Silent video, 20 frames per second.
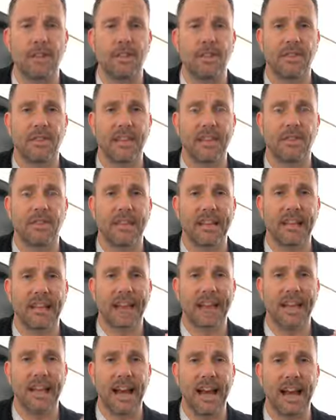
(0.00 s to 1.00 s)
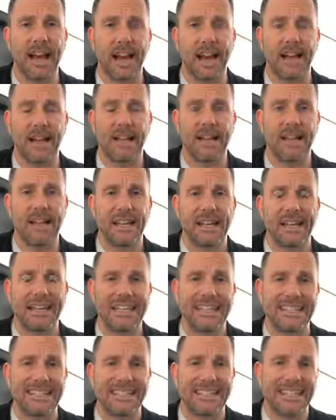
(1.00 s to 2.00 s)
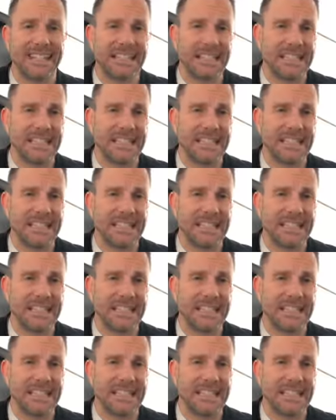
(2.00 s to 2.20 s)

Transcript: the things that God is